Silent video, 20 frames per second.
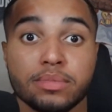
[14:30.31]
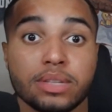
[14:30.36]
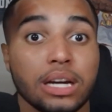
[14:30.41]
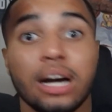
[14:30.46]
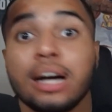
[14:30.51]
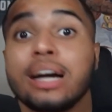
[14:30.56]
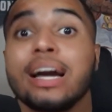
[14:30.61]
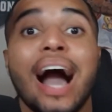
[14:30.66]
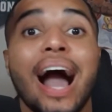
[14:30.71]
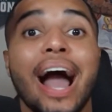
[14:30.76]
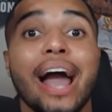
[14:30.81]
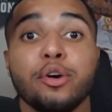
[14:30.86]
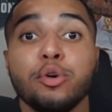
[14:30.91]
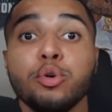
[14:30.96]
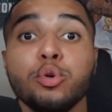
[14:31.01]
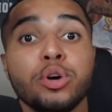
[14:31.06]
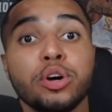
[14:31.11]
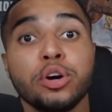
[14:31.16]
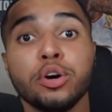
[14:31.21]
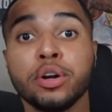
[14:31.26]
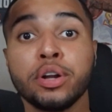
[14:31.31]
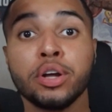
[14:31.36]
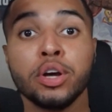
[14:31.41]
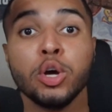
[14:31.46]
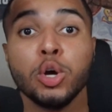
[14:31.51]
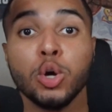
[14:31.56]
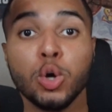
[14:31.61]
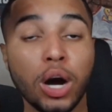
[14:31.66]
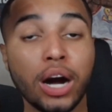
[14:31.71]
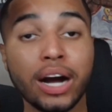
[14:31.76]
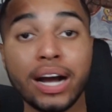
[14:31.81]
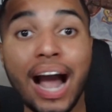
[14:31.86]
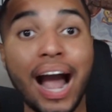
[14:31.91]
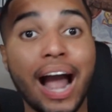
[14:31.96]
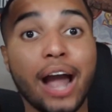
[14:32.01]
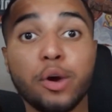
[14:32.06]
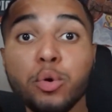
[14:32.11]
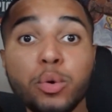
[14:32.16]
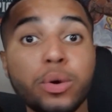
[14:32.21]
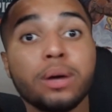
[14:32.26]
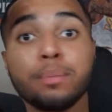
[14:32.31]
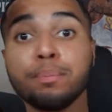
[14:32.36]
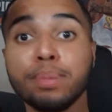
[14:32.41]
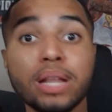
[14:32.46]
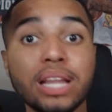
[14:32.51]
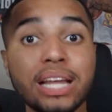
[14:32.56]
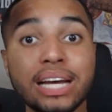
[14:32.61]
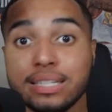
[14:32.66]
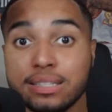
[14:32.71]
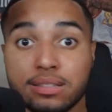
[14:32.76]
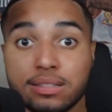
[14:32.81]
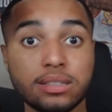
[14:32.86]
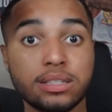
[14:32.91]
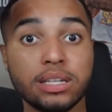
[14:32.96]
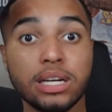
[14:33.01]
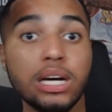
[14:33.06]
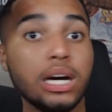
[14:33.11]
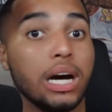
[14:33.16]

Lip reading: A guy who could blitz,